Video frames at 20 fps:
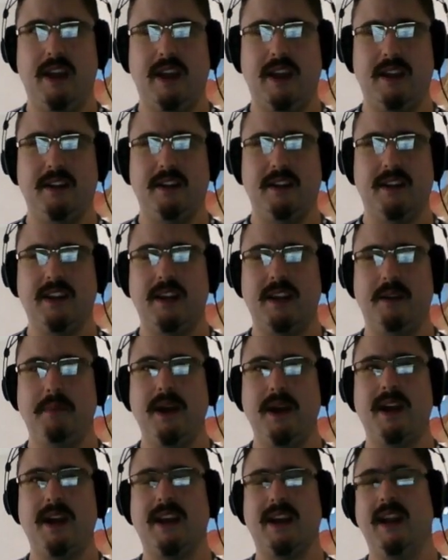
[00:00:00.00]
And I came
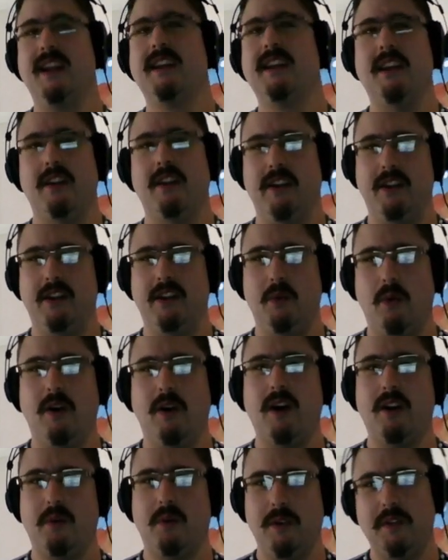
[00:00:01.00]
back. I didn't carry any
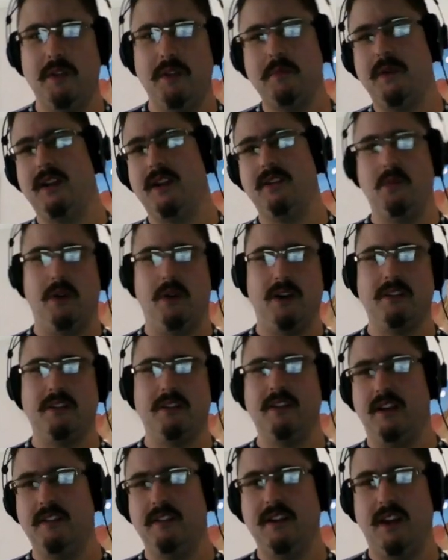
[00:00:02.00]
water with me. I just walked
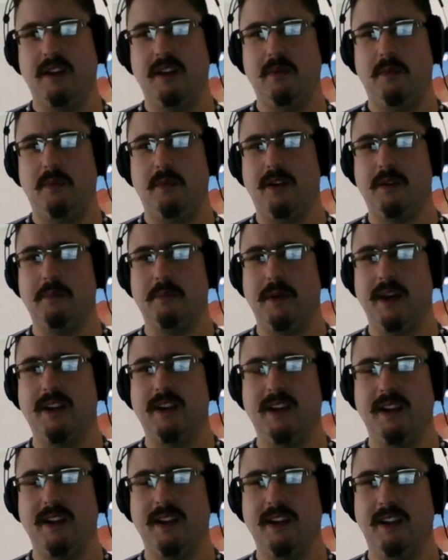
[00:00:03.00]
downtown and walked
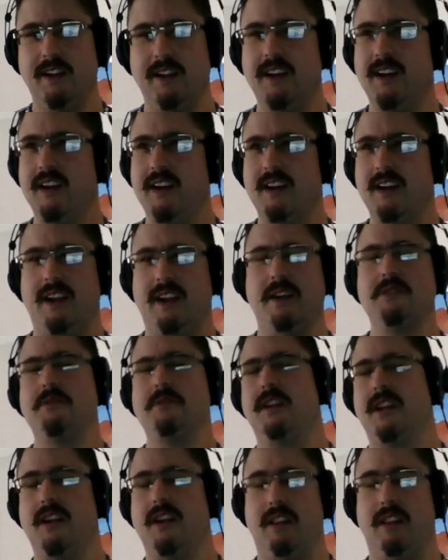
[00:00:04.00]
back again. And I was
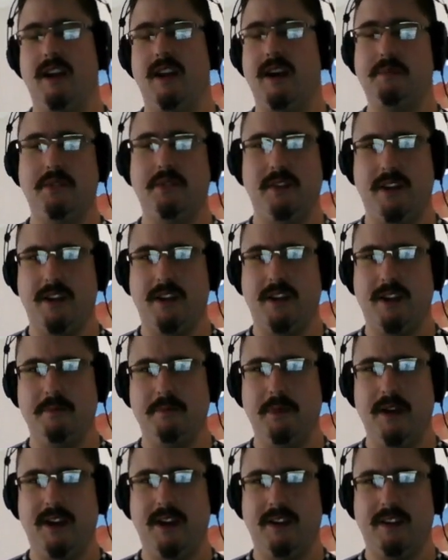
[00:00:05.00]
ready to collapse when I
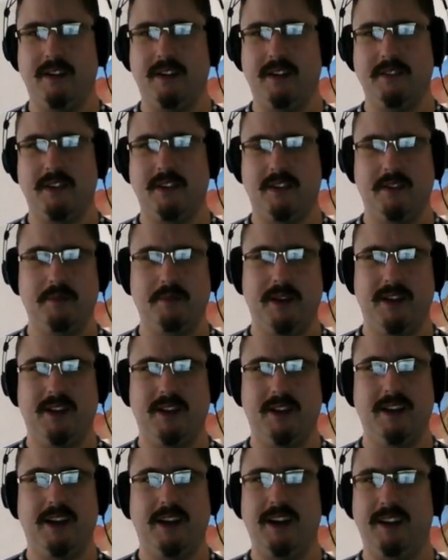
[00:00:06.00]
got back. I was like, oh, my
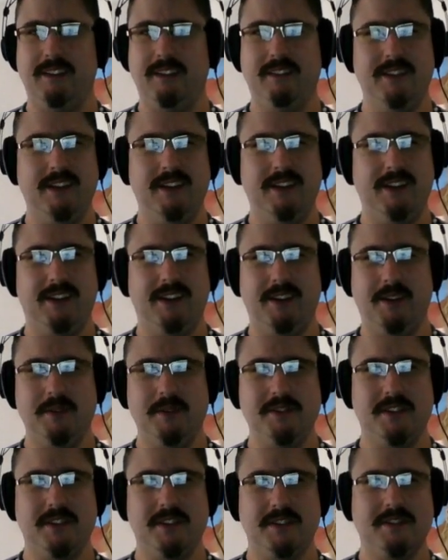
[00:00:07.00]
God. It
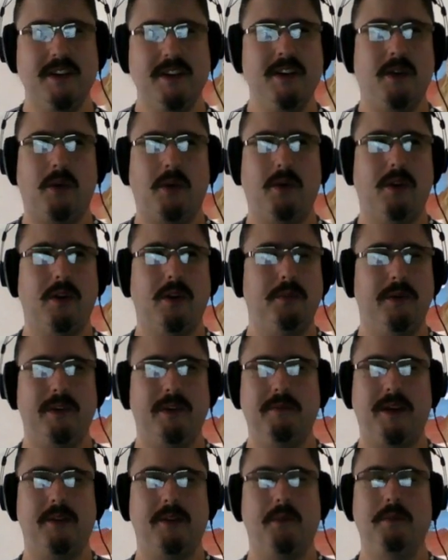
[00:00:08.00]
was just horrible.
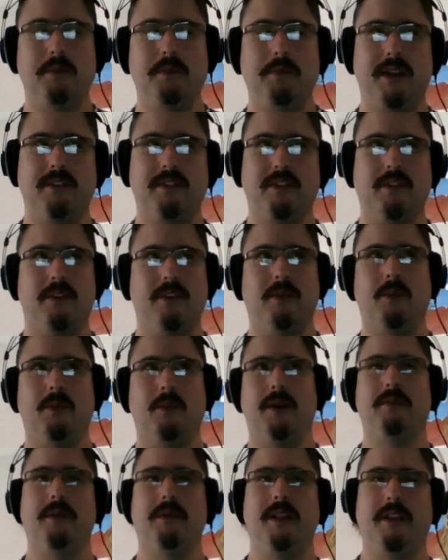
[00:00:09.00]
And my roommates are going,
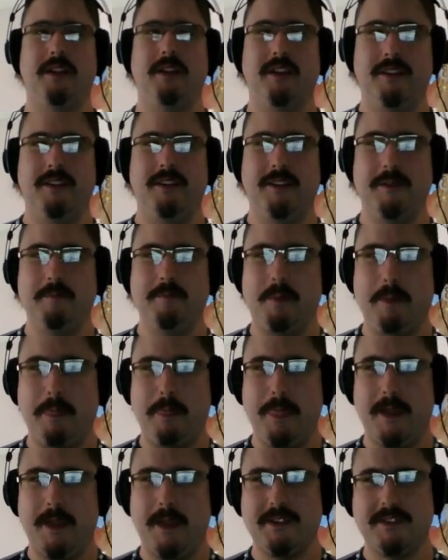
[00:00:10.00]
what have we learned?
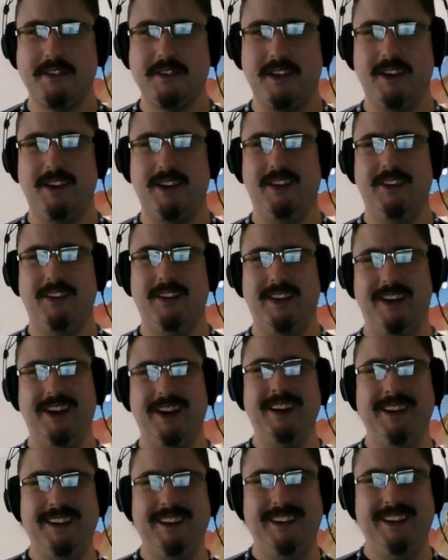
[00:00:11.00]
So,